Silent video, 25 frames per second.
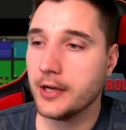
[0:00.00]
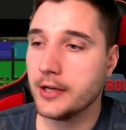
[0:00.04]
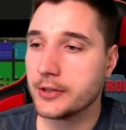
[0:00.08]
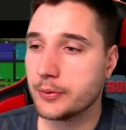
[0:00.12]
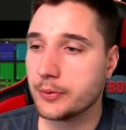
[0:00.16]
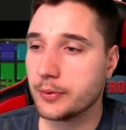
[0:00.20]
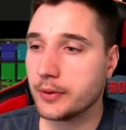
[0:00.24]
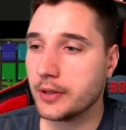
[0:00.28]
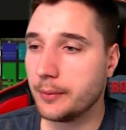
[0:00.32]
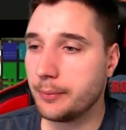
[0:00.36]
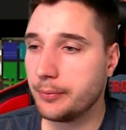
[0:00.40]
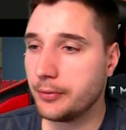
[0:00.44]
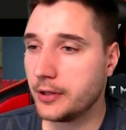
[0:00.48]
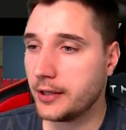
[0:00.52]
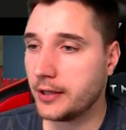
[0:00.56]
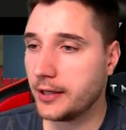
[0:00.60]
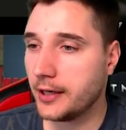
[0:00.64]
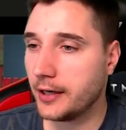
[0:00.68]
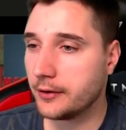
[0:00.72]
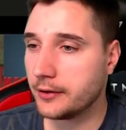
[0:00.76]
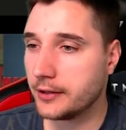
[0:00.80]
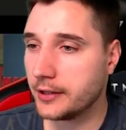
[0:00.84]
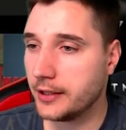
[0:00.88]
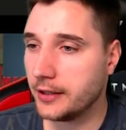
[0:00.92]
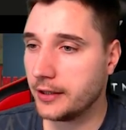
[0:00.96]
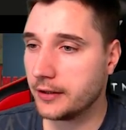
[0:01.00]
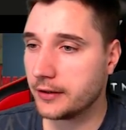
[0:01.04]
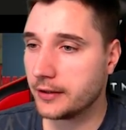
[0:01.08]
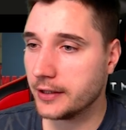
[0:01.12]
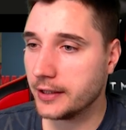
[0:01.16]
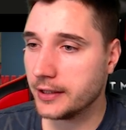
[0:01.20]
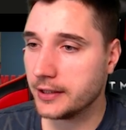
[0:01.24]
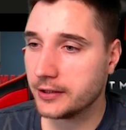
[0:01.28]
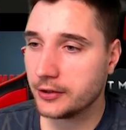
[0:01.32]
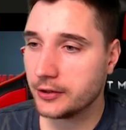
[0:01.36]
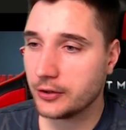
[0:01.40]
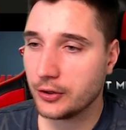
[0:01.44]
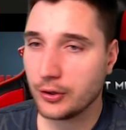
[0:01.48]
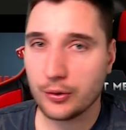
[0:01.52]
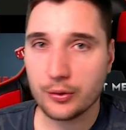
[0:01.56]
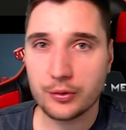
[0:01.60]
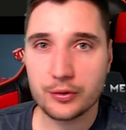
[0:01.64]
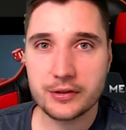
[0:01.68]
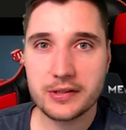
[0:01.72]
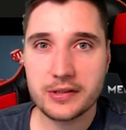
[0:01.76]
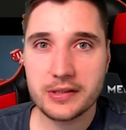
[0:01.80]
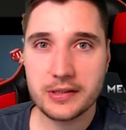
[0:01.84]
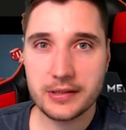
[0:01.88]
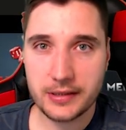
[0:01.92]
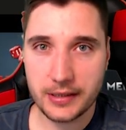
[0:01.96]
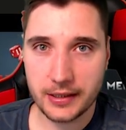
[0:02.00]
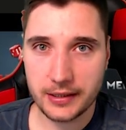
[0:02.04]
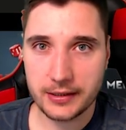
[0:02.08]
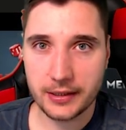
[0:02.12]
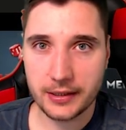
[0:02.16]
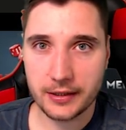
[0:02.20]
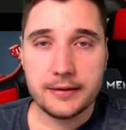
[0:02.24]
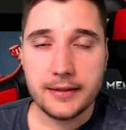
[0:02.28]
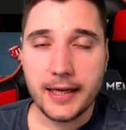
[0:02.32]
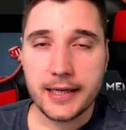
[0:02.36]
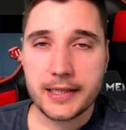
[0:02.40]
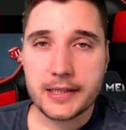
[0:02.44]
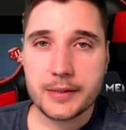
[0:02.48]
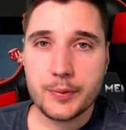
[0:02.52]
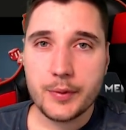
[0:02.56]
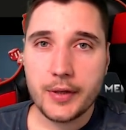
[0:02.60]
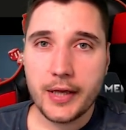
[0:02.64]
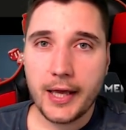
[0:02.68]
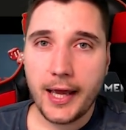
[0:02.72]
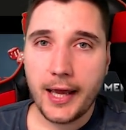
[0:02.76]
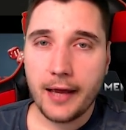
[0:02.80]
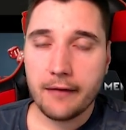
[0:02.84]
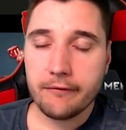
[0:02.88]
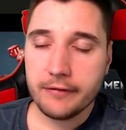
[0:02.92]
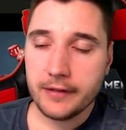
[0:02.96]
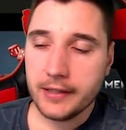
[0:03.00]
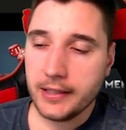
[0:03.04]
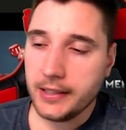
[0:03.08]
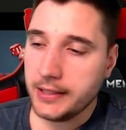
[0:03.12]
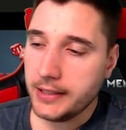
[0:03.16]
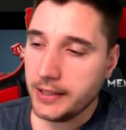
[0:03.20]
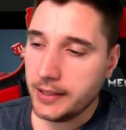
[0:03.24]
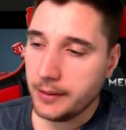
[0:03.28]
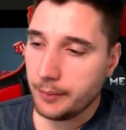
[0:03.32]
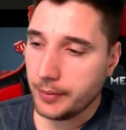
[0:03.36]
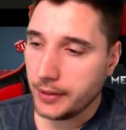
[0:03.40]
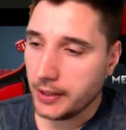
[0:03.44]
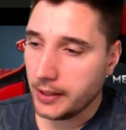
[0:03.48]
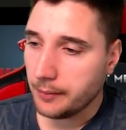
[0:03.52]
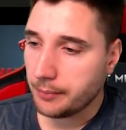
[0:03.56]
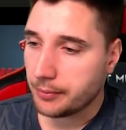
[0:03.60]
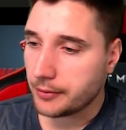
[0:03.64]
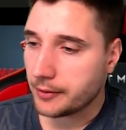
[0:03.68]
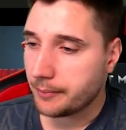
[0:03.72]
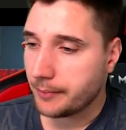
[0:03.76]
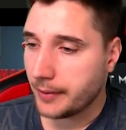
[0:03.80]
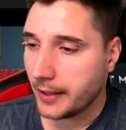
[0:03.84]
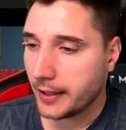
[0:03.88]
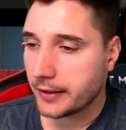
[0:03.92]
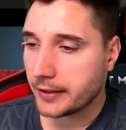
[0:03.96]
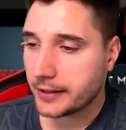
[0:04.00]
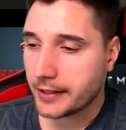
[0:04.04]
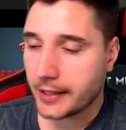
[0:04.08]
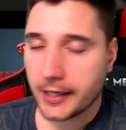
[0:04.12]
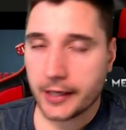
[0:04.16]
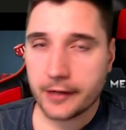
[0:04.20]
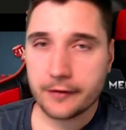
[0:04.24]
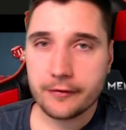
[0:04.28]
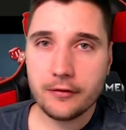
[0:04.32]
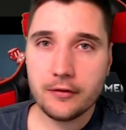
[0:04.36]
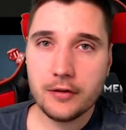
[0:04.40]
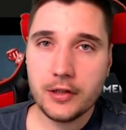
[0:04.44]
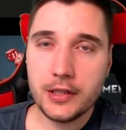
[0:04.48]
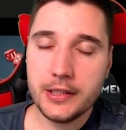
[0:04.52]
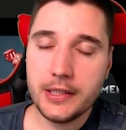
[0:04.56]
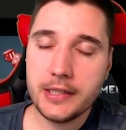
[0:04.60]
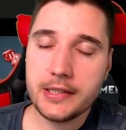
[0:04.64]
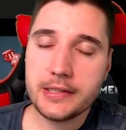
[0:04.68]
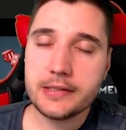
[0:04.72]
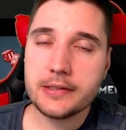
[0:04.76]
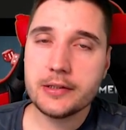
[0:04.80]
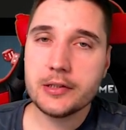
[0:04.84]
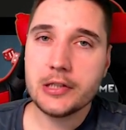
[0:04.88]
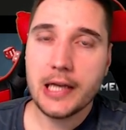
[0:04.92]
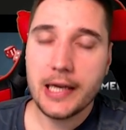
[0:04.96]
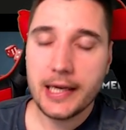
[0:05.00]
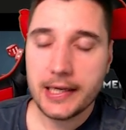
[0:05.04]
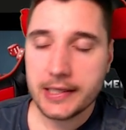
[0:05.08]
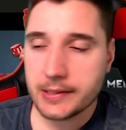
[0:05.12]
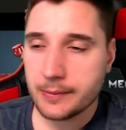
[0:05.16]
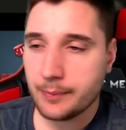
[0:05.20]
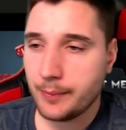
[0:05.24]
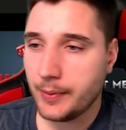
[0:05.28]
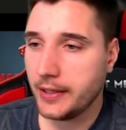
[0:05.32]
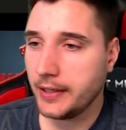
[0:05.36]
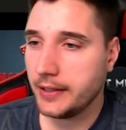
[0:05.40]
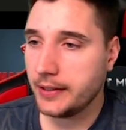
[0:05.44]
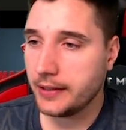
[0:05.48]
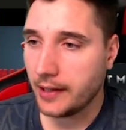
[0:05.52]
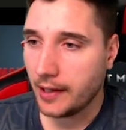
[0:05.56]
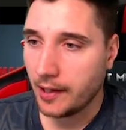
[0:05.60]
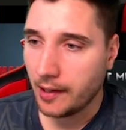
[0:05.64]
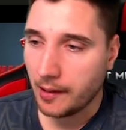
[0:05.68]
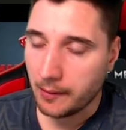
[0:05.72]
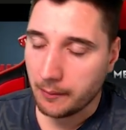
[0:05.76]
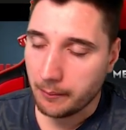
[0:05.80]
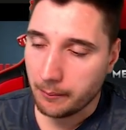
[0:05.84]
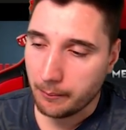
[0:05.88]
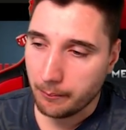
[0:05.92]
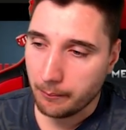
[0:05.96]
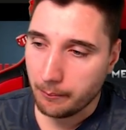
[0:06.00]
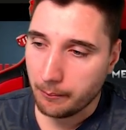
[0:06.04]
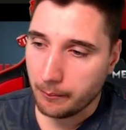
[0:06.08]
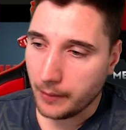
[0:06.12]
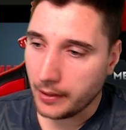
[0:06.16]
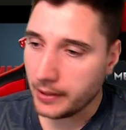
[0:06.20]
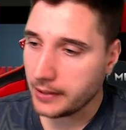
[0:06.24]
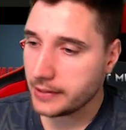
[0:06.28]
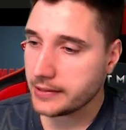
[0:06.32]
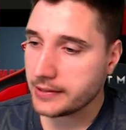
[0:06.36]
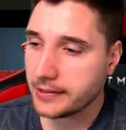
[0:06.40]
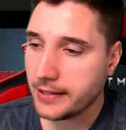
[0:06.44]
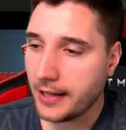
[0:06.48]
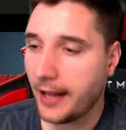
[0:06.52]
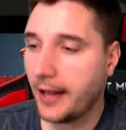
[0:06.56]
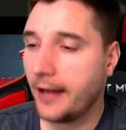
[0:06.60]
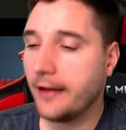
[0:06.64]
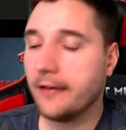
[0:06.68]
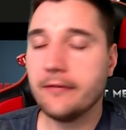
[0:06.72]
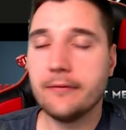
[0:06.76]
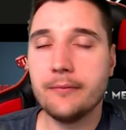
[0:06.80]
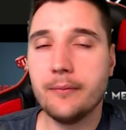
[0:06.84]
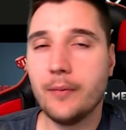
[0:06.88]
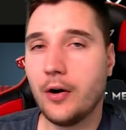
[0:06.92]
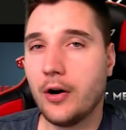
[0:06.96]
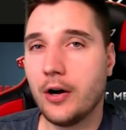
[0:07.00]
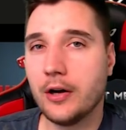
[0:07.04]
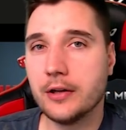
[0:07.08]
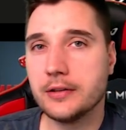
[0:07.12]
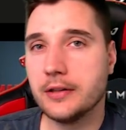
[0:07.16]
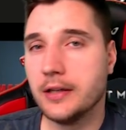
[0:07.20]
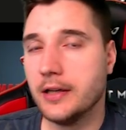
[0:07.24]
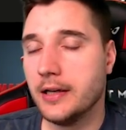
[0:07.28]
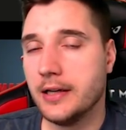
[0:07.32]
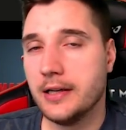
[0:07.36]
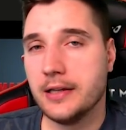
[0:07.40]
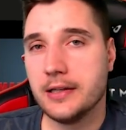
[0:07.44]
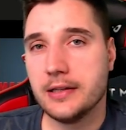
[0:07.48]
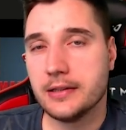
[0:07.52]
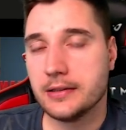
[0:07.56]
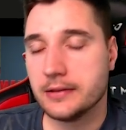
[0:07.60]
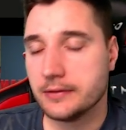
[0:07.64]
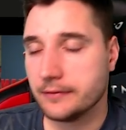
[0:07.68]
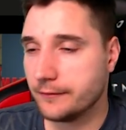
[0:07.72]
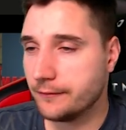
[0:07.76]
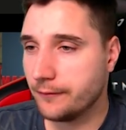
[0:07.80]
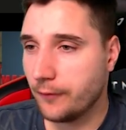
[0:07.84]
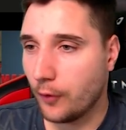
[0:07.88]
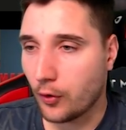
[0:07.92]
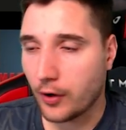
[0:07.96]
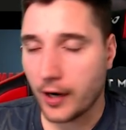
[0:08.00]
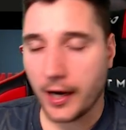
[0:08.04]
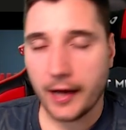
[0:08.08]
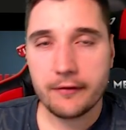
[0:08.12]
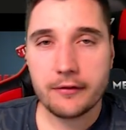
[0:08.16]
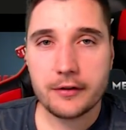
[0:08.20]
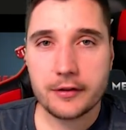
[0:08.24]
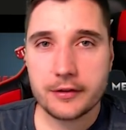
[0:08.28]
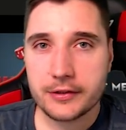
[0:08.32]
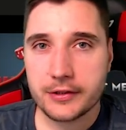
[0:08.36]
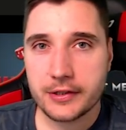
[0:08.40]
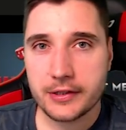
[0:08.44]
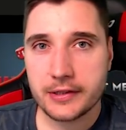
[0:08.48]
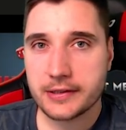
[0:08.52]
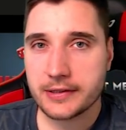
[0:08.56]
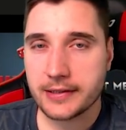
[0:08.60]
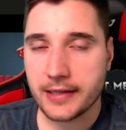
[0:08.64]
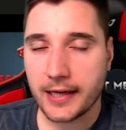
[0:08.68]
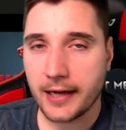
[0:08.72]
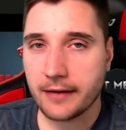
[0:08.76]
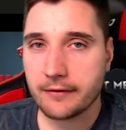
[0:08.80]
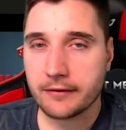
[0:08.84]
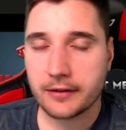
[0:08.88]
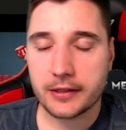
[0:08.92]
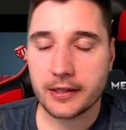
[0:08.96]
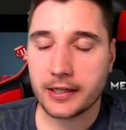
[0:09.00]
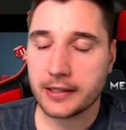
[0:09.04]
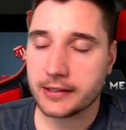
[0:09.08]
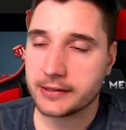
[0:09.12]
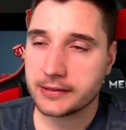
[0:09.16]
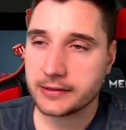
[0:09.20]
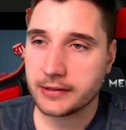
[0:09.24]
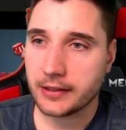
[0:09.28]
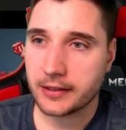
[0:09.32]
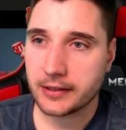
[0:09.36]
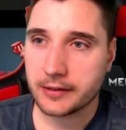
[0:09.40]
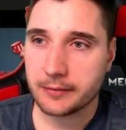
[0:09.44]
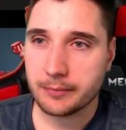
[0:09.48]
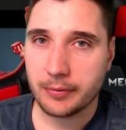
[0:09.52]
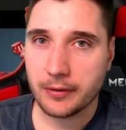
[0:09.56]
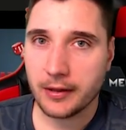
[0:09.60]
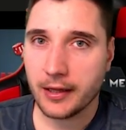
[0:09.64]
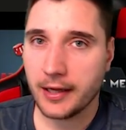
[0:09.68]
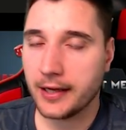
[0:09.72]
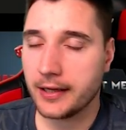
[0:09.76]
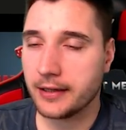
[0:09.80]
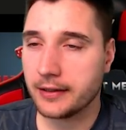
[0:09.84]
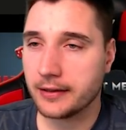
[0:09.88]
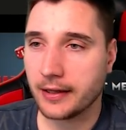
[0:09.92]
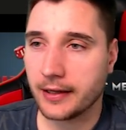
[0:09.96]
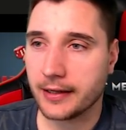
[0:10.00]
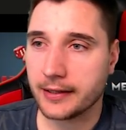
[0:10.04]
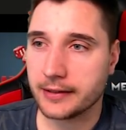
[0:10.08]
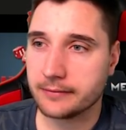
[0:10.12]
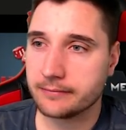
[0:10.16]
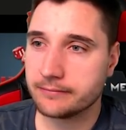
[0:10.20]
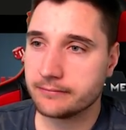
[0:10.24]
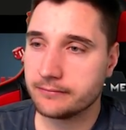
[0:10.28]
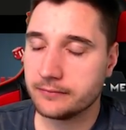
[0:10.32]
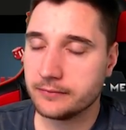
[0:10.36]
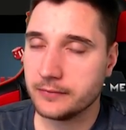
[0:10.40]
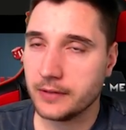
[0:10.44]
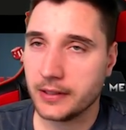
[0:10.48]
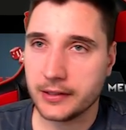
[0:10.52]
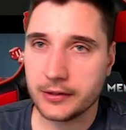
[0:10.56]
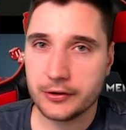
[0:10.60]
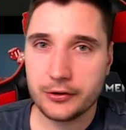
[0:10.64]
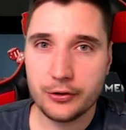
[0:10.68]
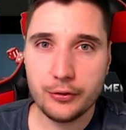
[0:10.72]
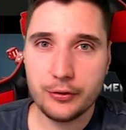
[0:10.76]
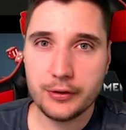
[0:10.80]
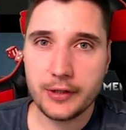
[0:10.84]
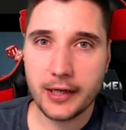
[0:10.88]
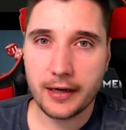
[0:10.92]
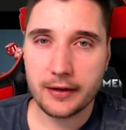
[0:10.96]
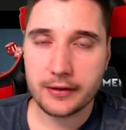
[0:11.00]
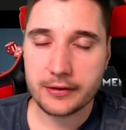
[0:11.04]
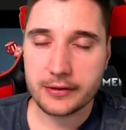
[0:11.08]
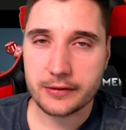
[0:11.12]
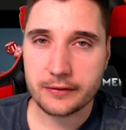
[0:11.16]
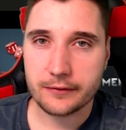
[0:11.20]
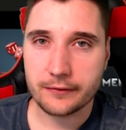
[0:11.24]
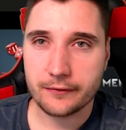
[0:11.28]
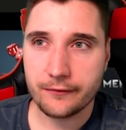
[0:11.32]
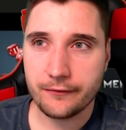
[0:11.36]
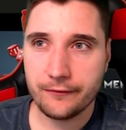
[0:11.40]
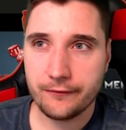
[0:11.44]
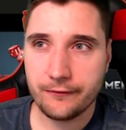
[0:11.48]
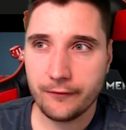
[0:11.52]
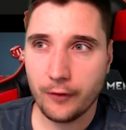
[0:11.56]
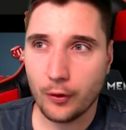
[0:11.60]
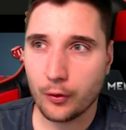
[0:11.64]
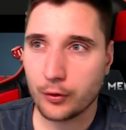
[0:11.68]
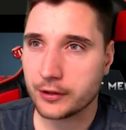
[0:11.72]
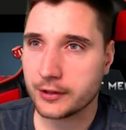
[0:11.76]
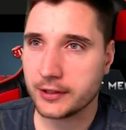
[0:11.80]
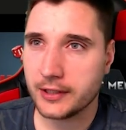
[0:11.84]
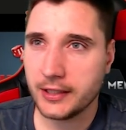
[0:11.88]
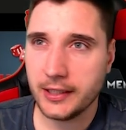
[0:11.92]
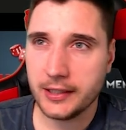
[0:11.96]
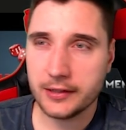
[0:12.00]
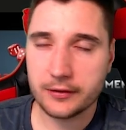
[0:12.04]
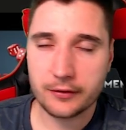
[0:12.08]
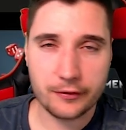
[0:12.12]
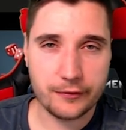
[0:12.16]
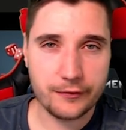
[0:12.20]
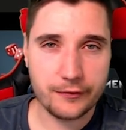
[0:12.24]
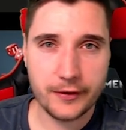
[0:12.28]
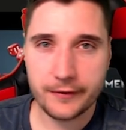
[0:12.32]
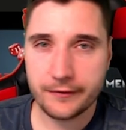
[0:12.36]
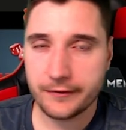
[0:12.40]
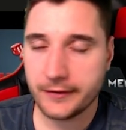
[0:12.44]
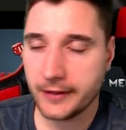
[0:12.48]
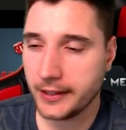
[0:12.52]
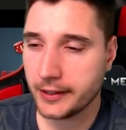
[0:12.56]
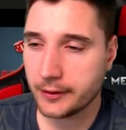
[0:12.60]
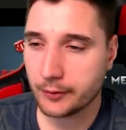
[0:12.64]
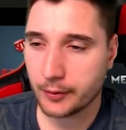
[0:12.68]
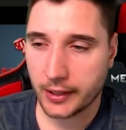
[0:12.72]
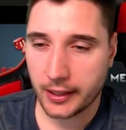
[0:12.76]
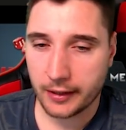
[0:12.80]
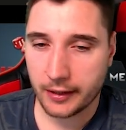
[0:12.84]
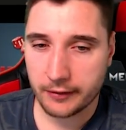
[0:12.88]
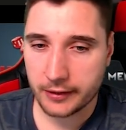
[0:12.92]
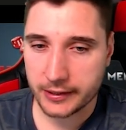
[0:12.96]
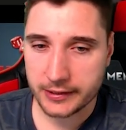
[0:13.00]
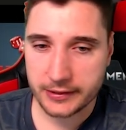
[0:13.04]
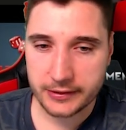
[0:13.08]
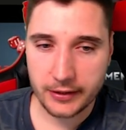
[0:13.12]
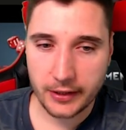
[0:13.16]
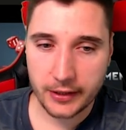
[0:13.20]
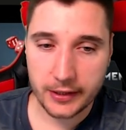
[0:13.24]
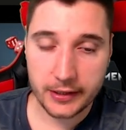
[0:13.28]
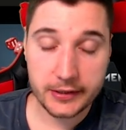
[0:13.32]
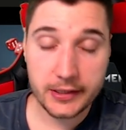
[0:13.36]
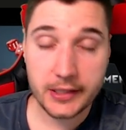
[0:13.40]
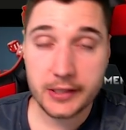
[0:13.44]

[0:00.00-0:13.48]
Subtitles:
So we're gonna put it out here into C tier. Next, we have EDB Prepare Carefully. This has been a must-have mod forever since I started playing, like in 2014 or 15, whenever I started.